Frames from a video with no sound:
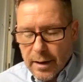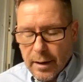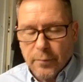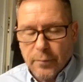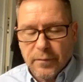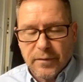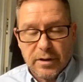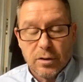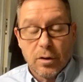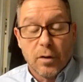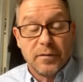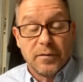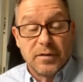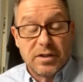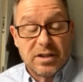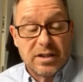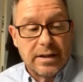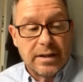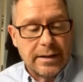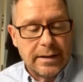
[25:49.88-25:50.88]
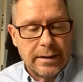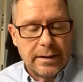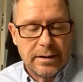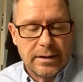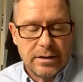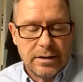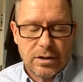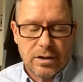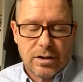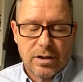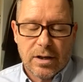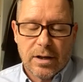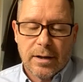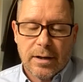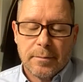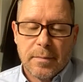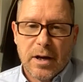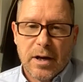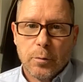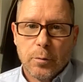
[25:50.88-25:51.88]
LV obviously is
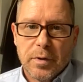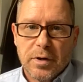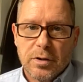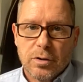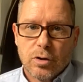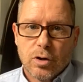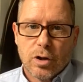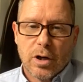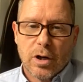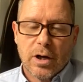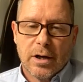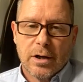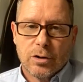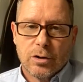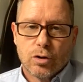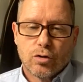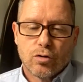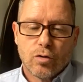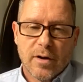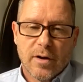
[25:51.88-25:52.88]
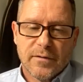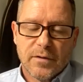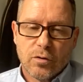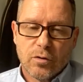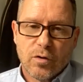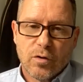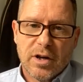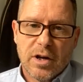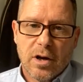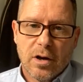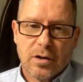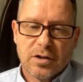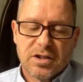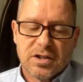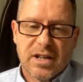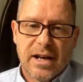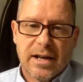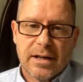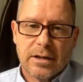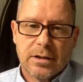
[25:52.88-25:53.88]
helping to drive the Green Heart
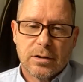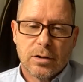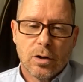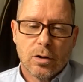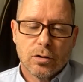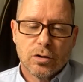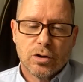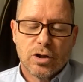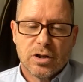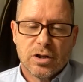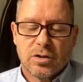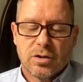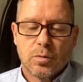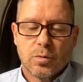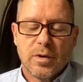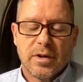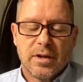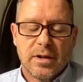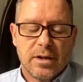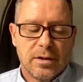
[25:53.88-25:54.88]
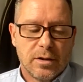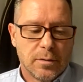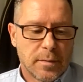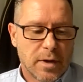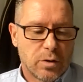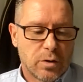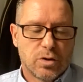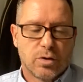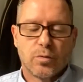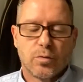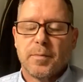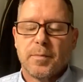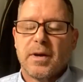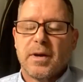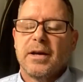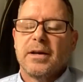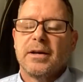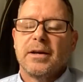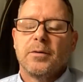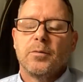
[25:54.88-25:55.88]
standard, not just within the motor
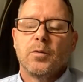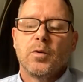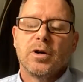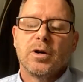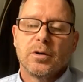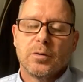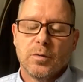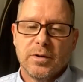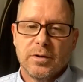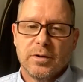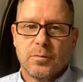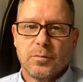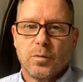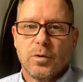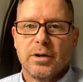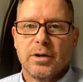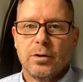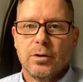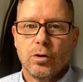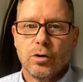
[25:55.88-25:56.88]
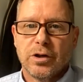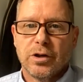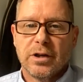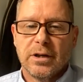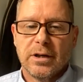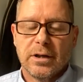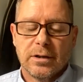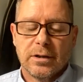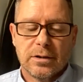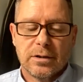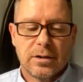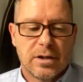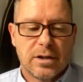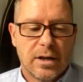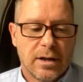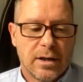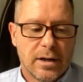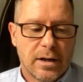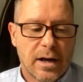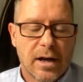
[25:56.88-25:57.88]
repair network. We're looking at
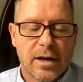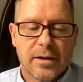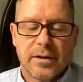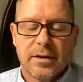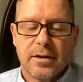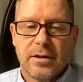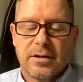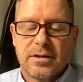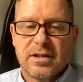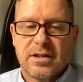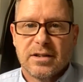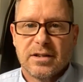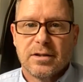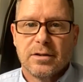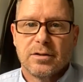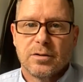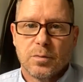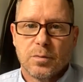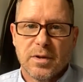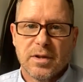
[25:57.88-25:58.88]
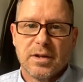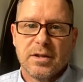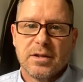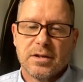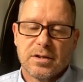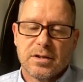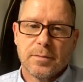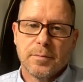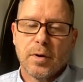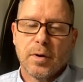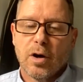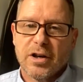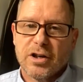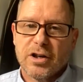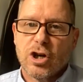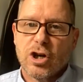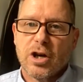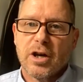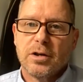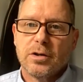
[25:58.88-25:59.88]
other sectors within the supply
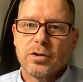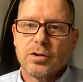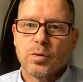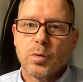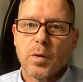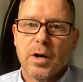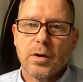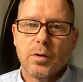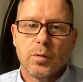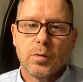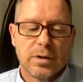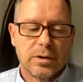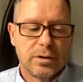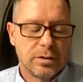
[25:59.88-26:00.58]
chain as well.